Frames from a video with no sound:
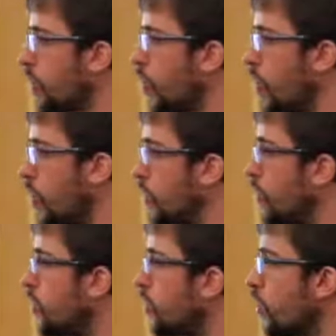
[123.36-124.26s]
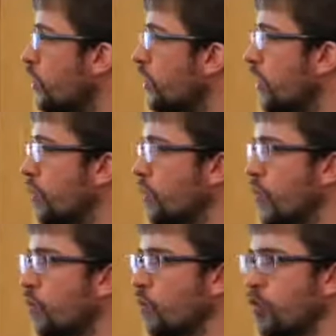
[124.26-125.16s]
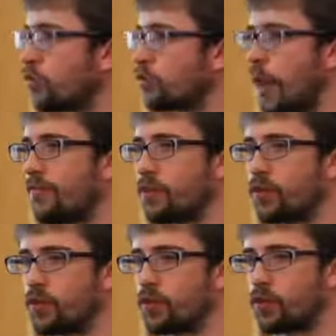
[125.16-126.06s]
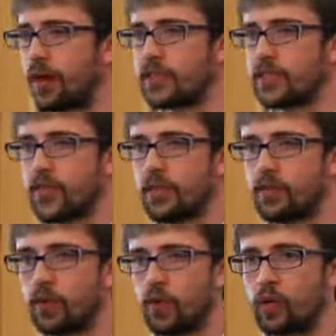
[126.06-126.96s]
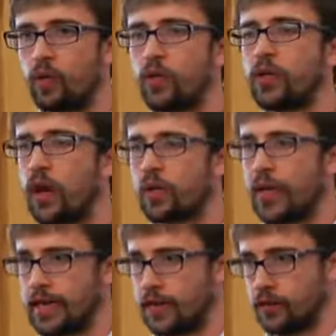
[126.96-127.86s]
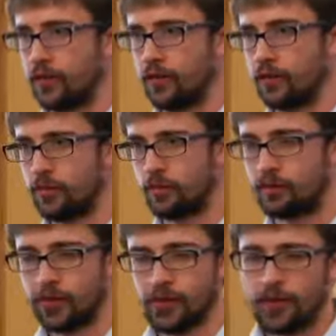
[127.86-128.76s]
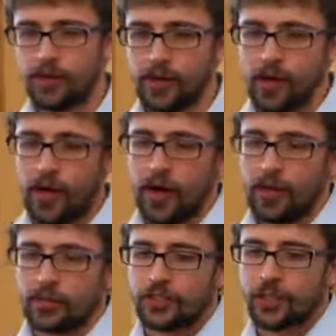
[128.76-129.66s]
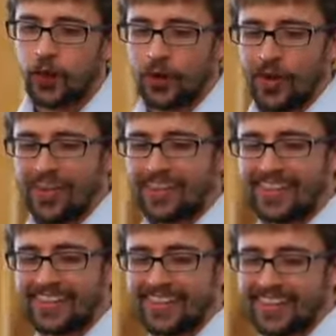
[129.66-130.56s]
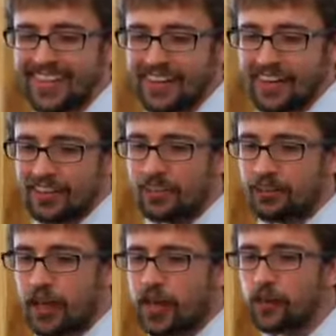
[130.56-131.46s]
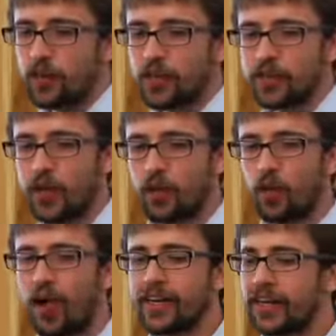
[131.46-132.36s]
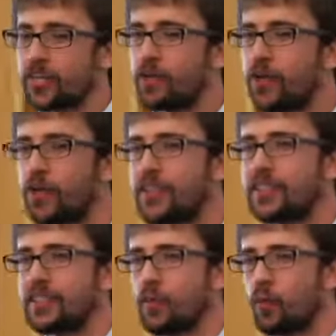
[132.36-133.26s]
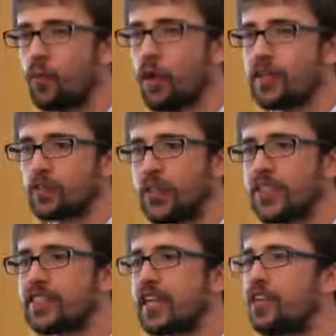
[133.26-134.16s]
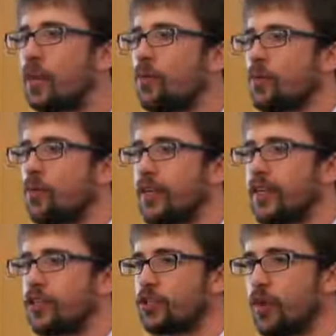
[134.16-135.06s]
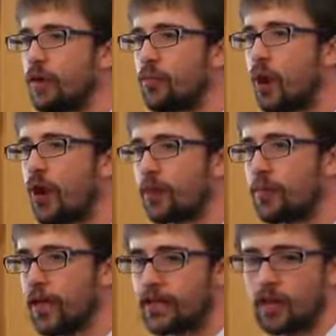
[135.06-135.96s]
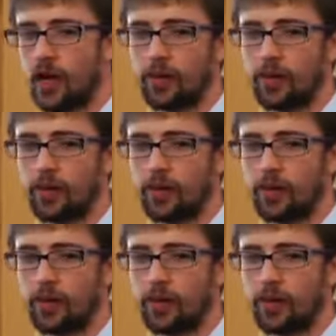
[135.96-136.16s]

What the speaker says: We were concerned that we would drive each other crazy, that we would not like each other. So the flight was quite an experience. We did take an opportunity to try to bond a bit.